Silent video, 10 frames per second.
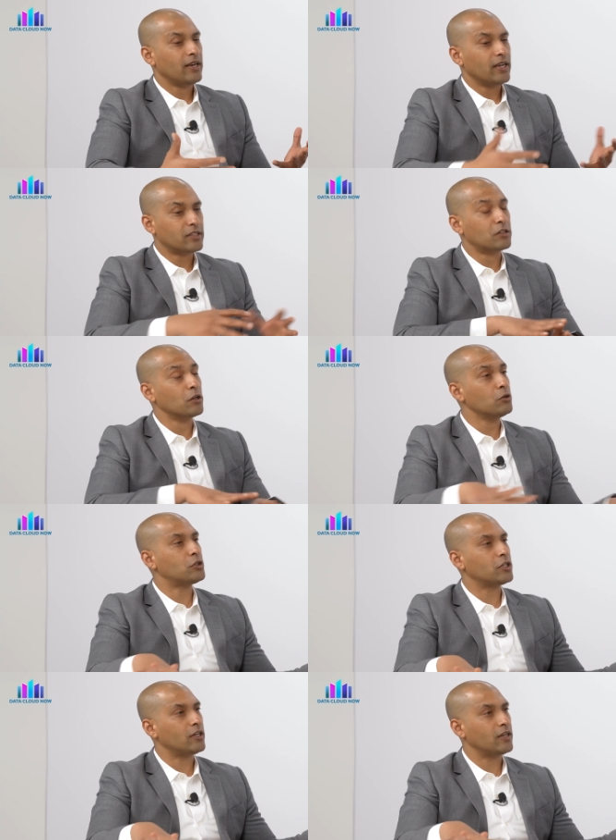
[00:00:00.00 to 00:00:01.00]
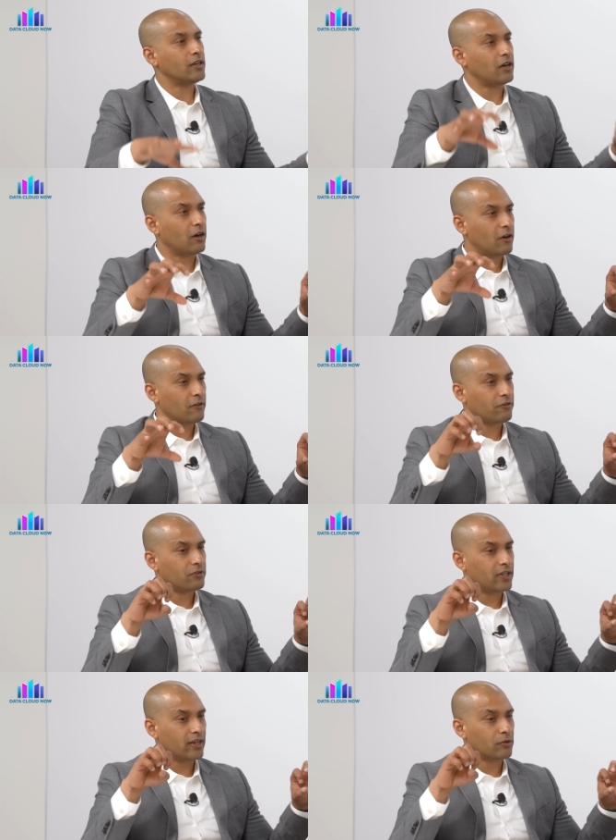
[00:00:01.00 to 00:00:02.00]
is a dilution of
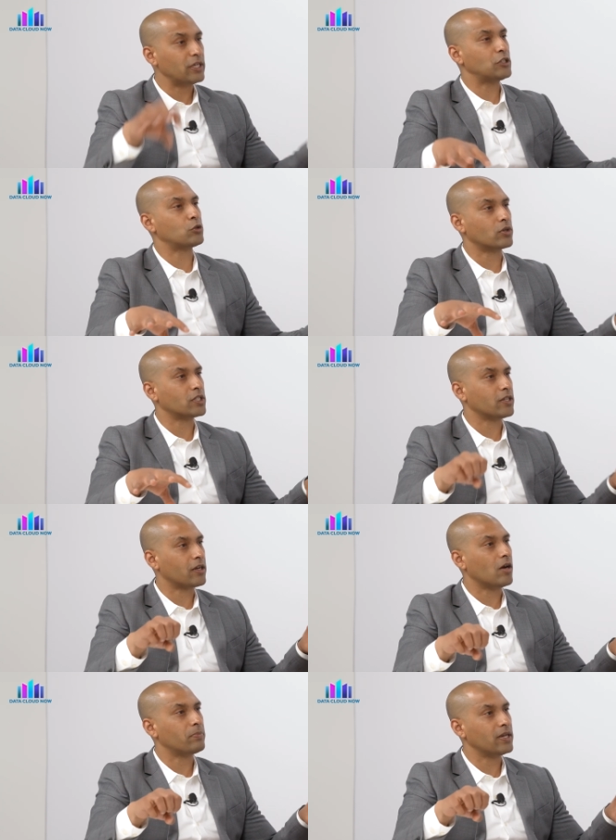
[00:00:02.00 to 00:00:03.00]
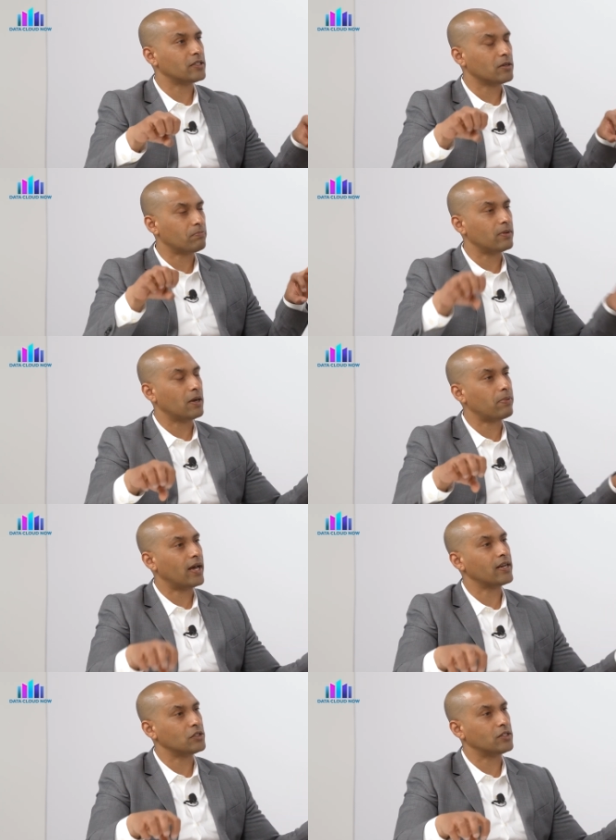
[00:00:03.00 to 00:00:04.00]
the resources that companies are
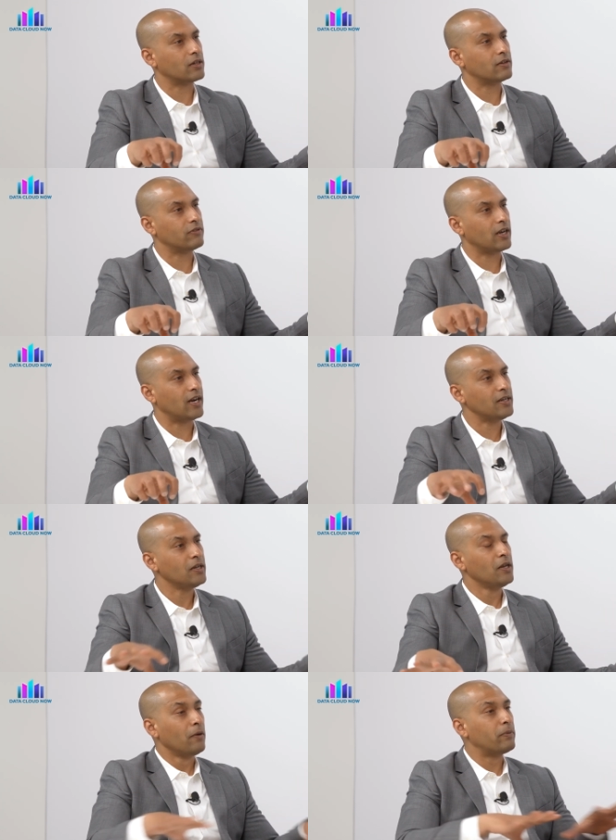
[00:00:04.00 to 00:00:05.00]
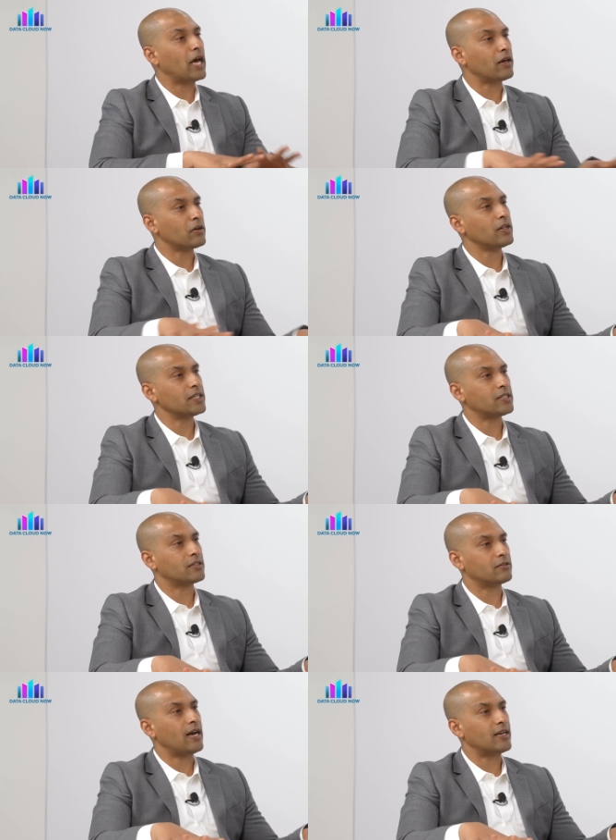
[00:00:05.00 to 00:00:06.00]
applying to generative AI. Without a holistic
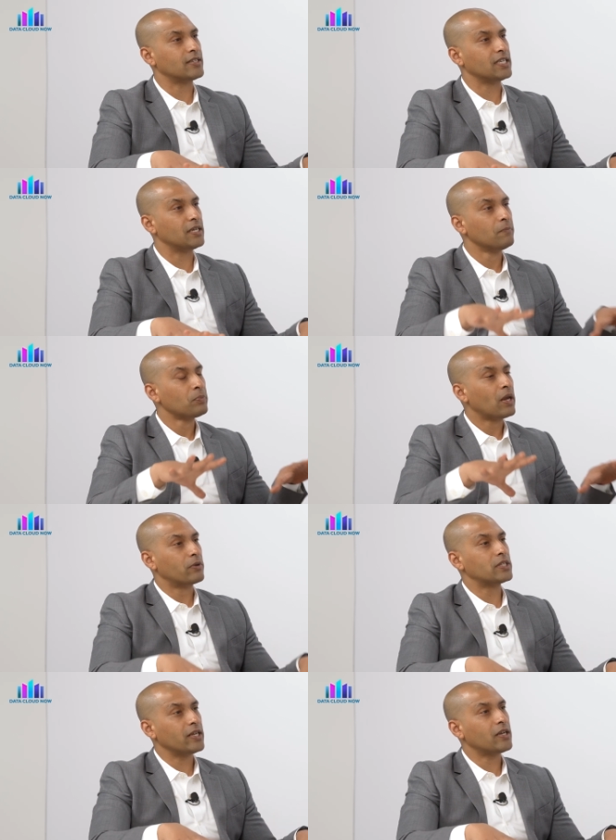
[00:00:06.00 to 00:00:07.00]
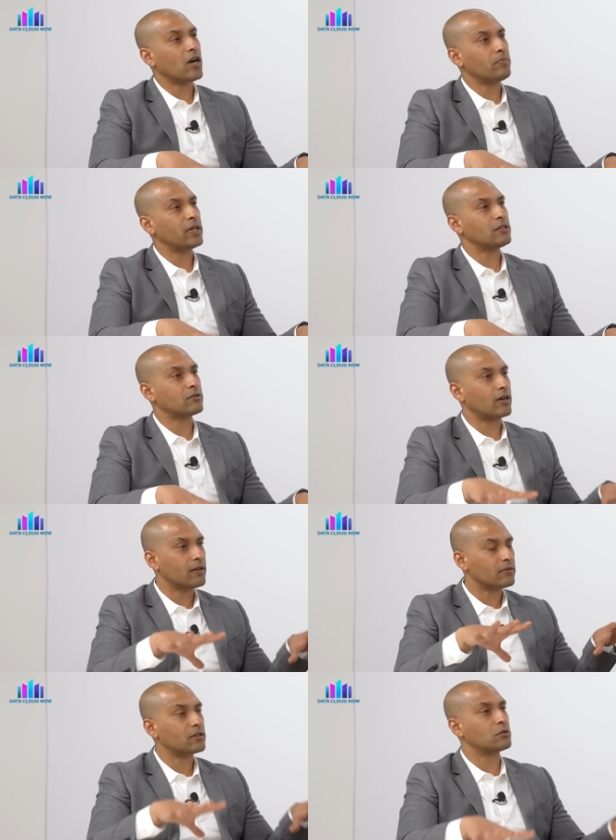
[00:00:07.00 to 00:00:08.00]
strategy, we're seeing companies
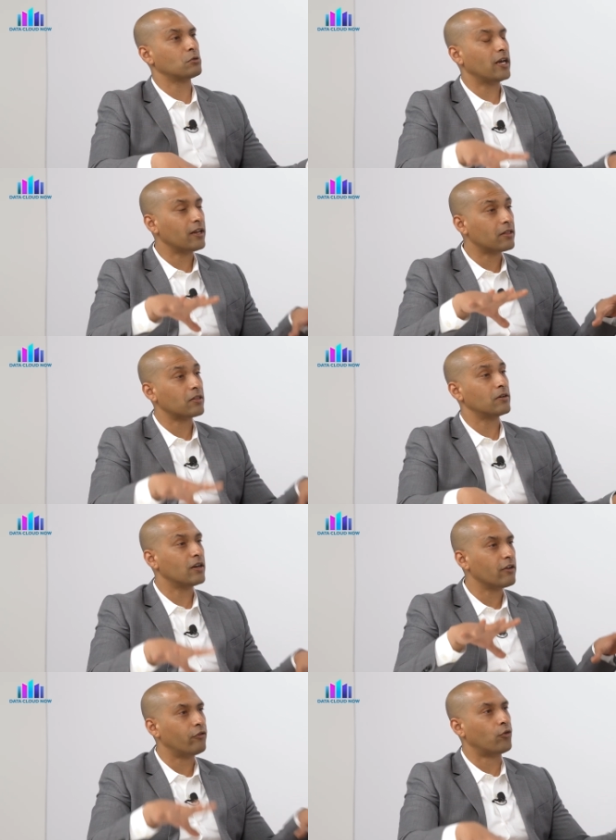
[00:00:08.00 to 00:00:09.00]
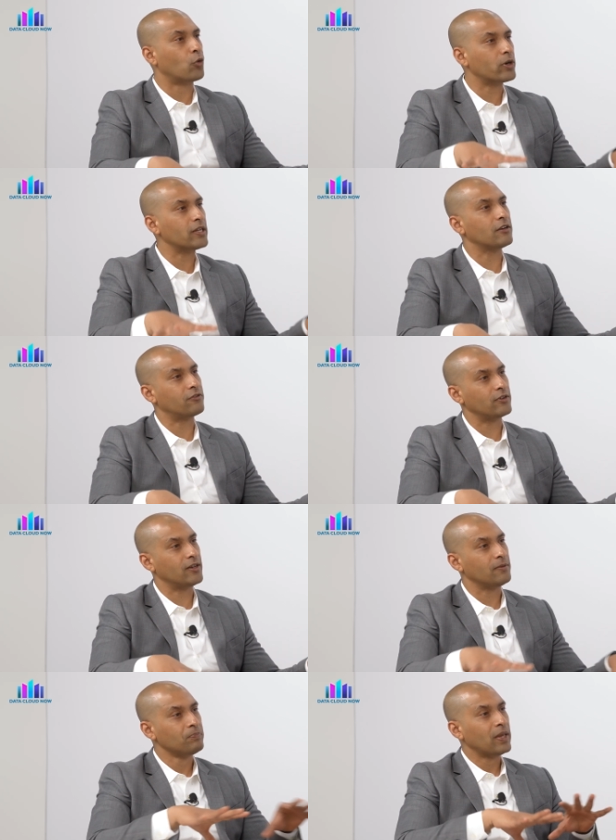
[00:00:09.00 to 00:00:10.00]
run 20, 30, 40
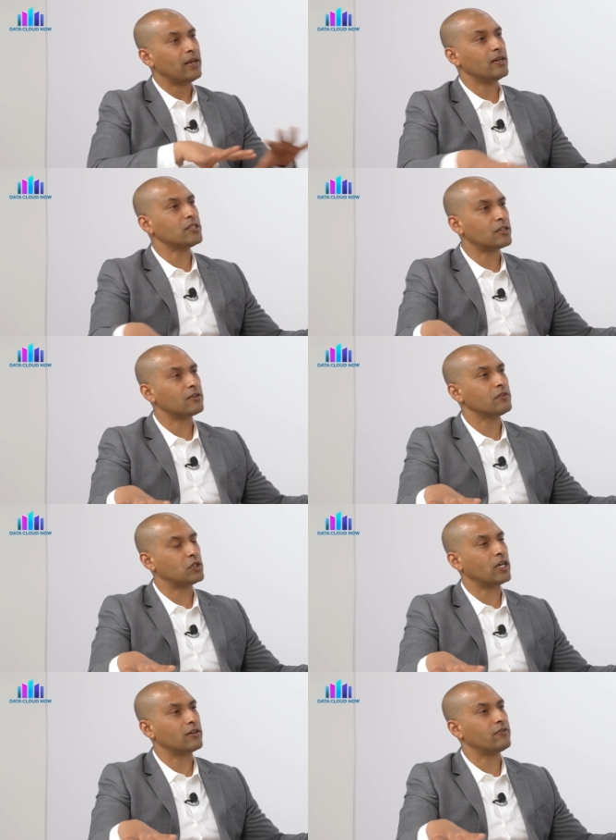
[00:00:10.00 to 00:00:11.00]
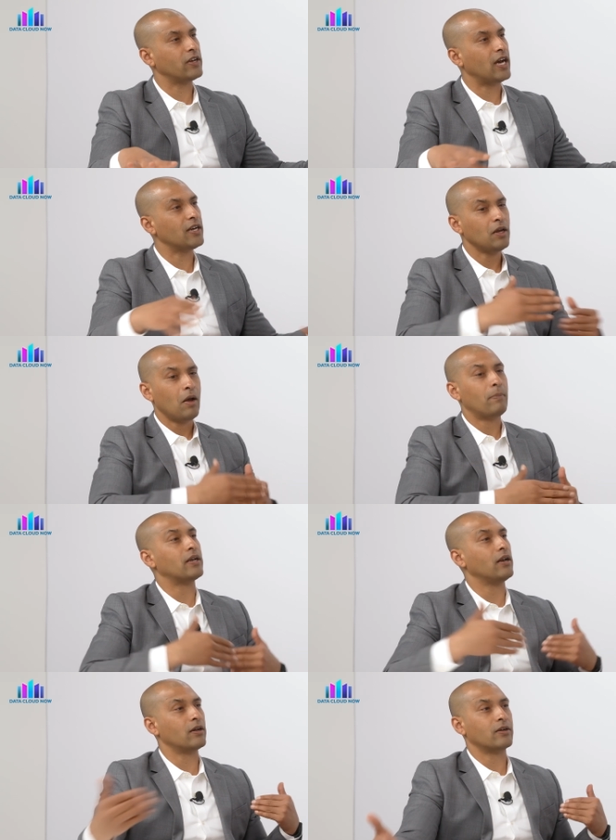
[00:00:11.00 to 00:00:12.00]
different initiatives on generative AI, but
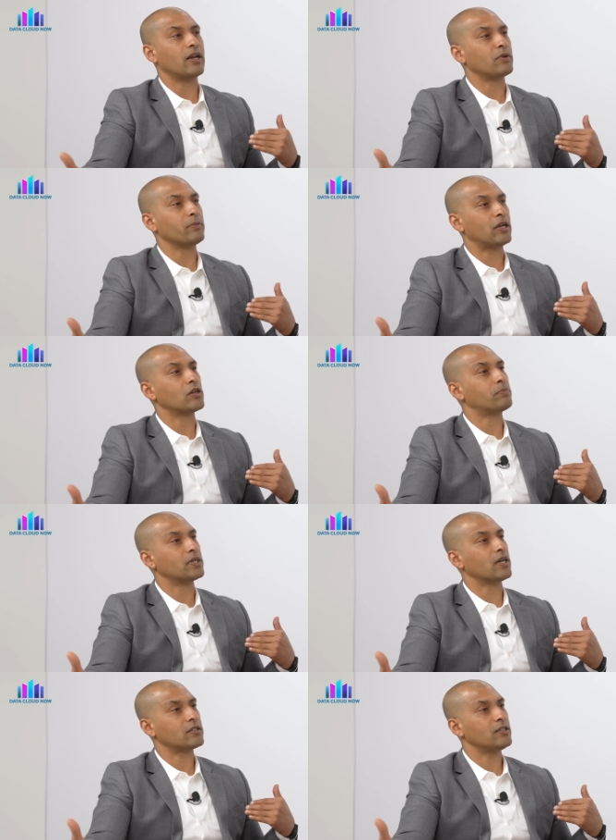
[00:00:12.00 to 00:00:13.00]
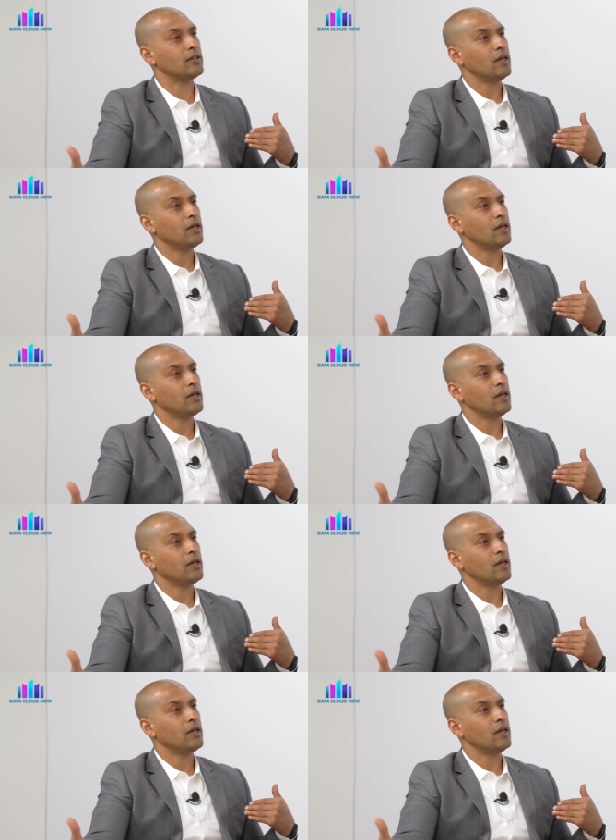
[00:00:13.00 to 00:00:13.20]
none are able to make it a production